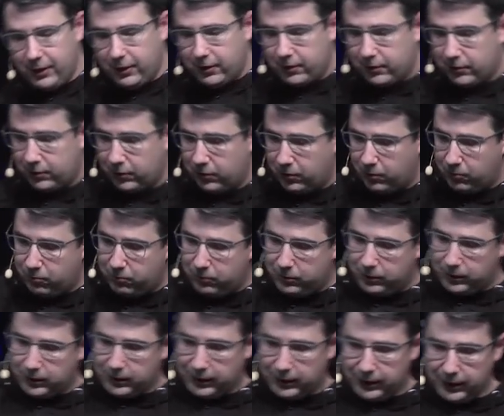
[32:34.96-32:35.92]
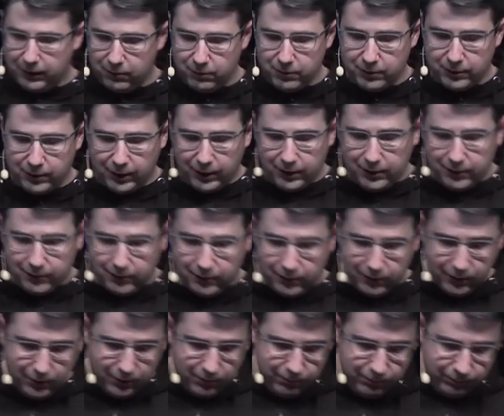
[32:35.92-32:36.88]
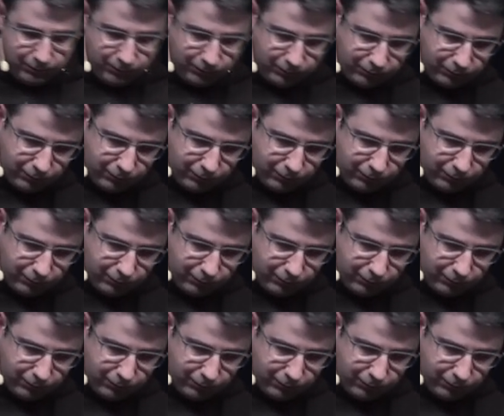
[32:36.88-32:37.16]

So the key results. Um,